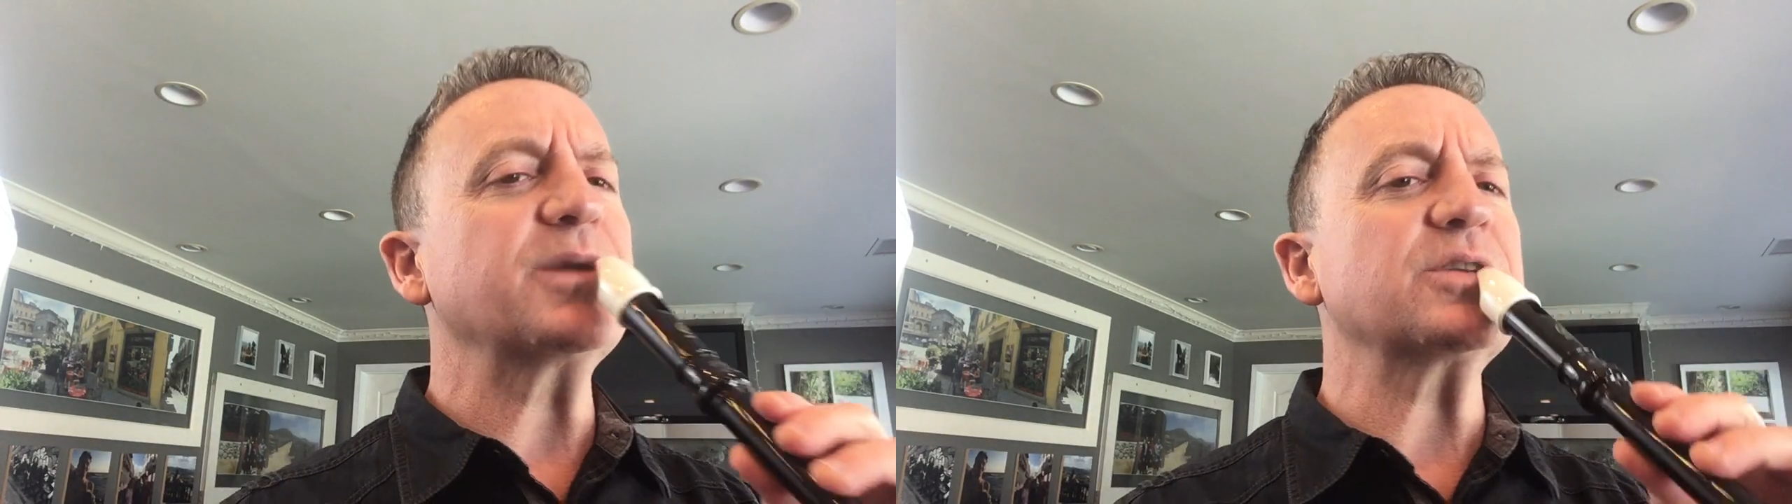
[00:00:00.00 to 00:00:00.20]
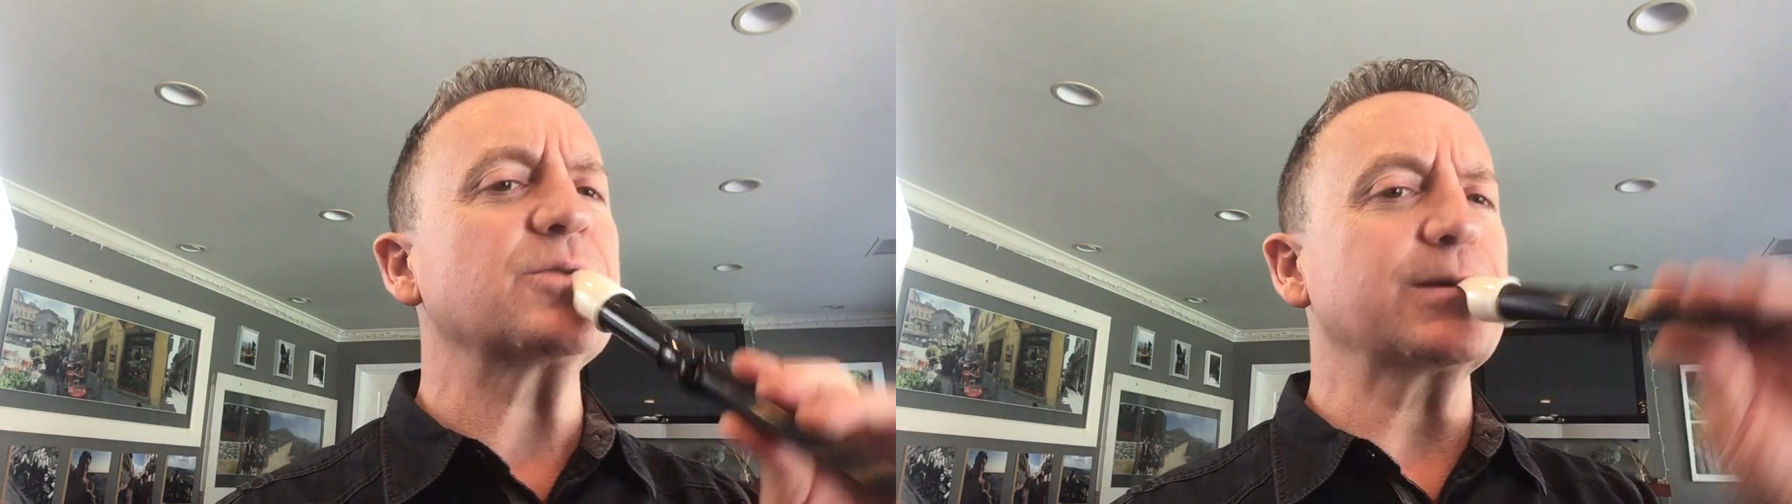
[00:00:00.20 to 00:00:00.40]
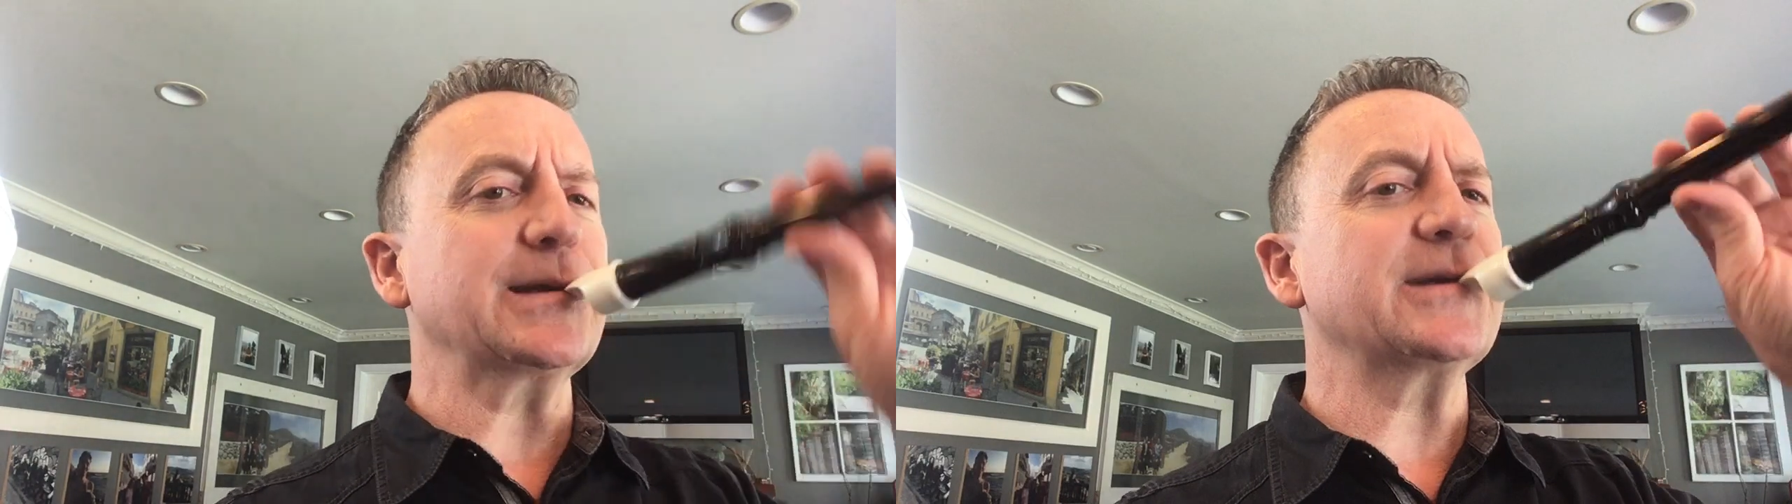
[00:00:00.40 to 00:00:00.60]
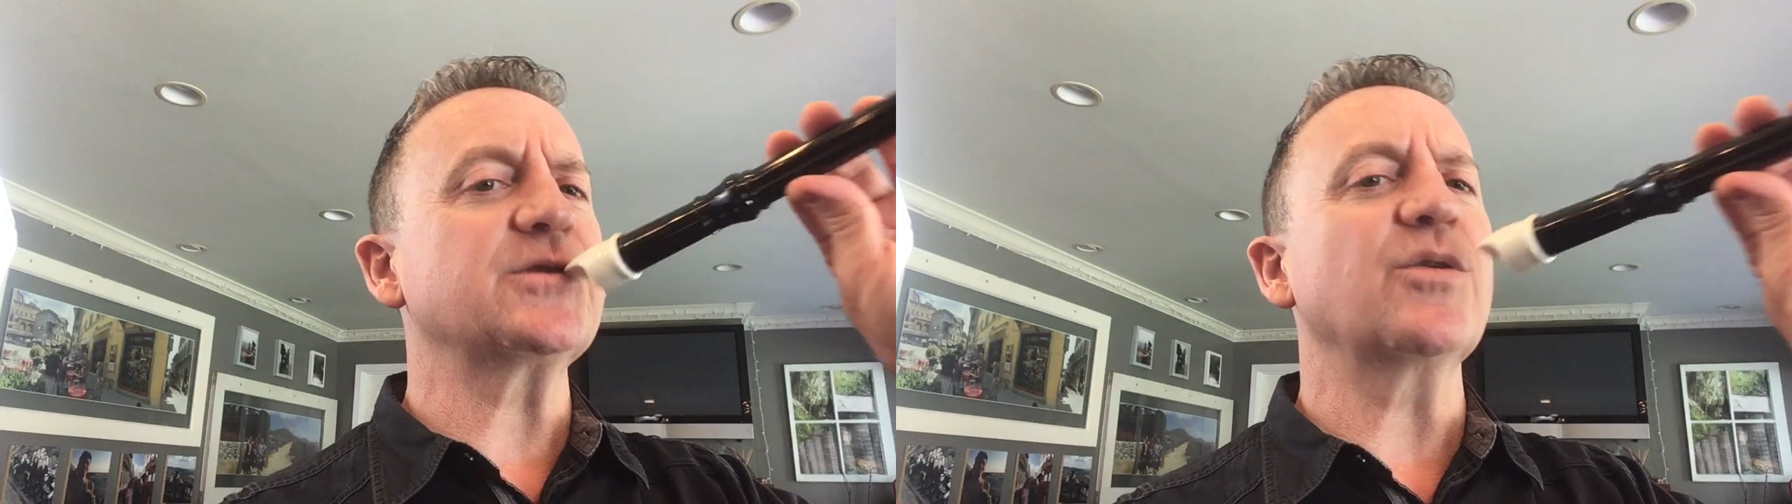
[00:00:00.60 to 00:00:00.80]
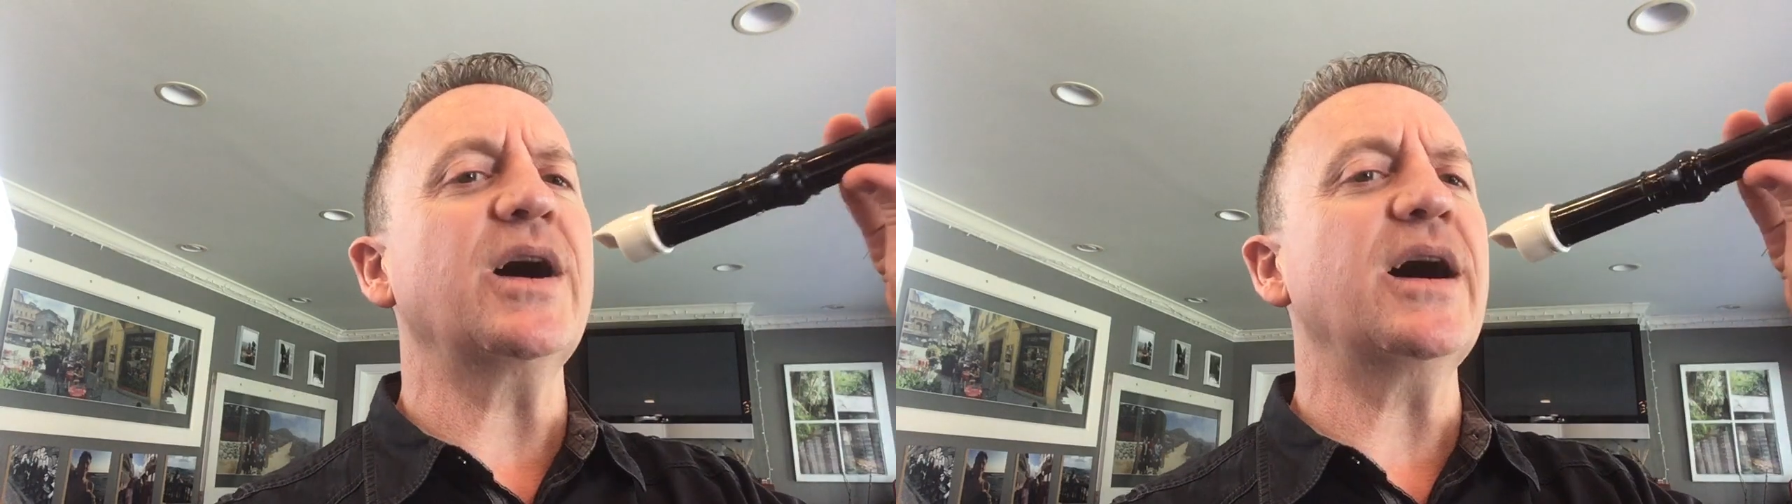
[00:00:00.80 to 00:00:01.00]
make sure it's not
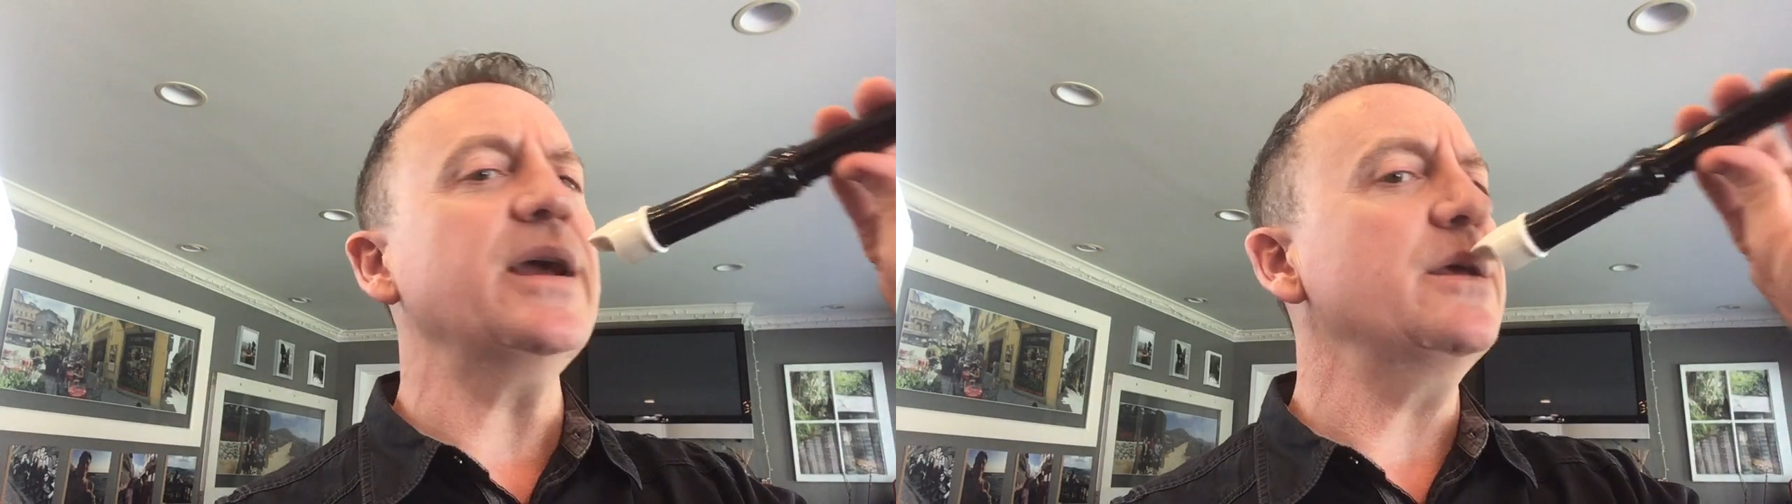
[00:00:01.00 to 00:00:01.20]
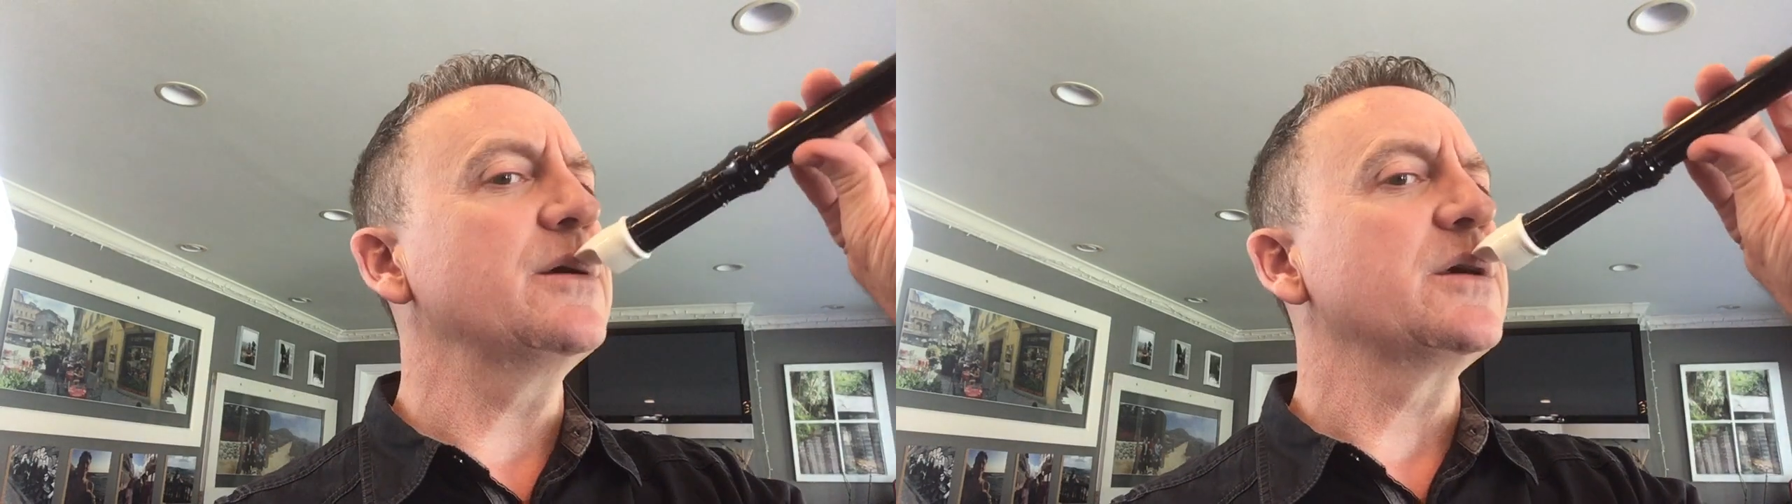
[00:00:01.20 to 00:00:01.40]
too high.